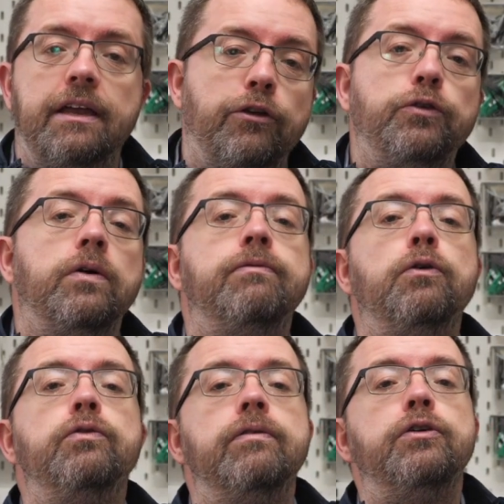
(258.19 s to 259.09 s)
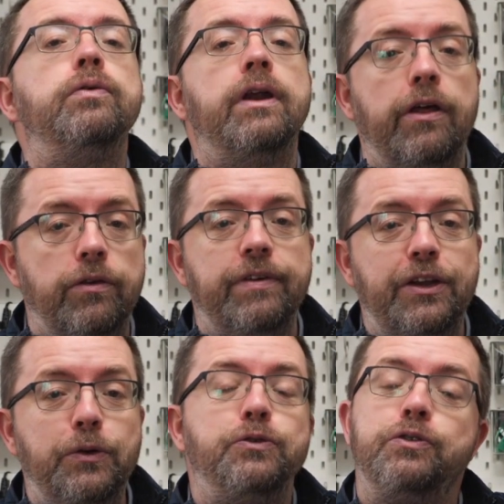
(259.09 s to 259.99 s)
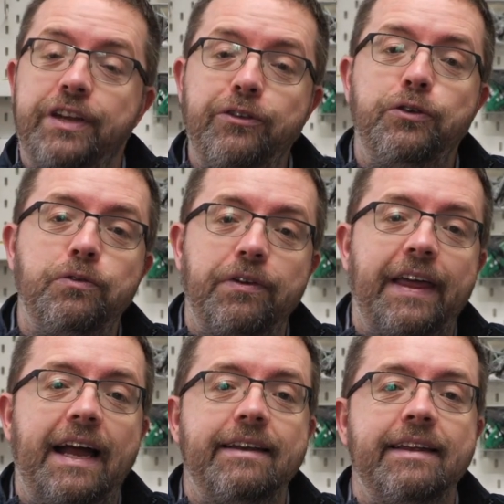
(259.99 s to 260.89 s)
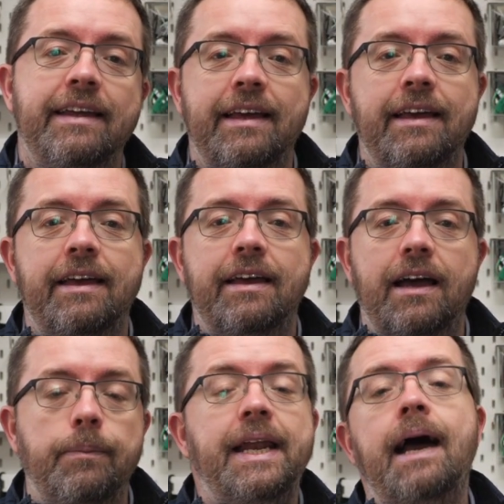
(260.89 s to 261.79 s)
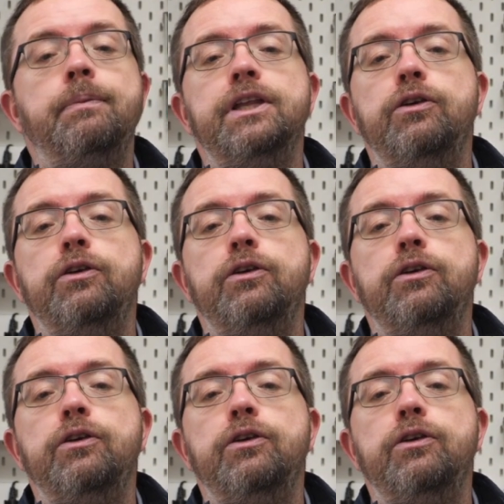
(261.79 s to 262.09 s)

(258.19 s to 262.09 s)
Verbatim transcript: and I'll do a full review in another video, so stay tuned for that. I've been happily